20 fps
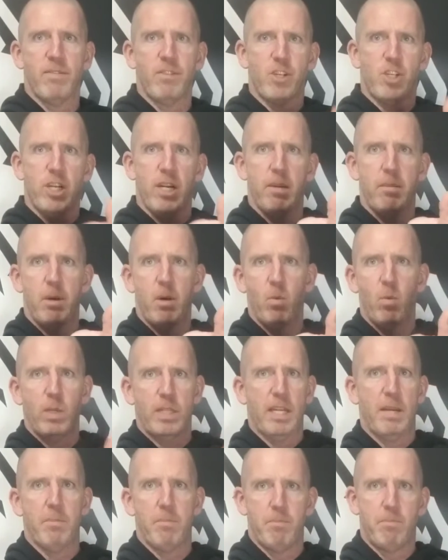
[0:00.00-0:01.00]
shit about what
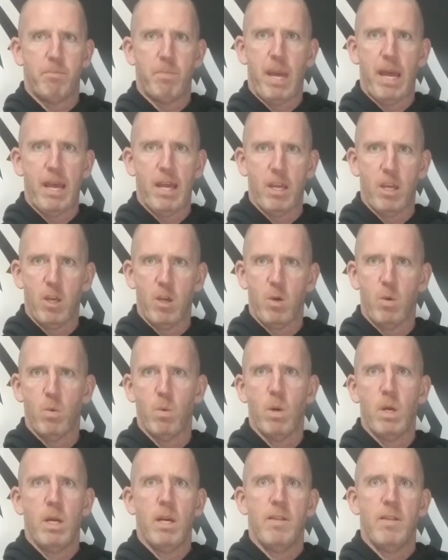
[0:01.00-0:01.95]
they're paying you.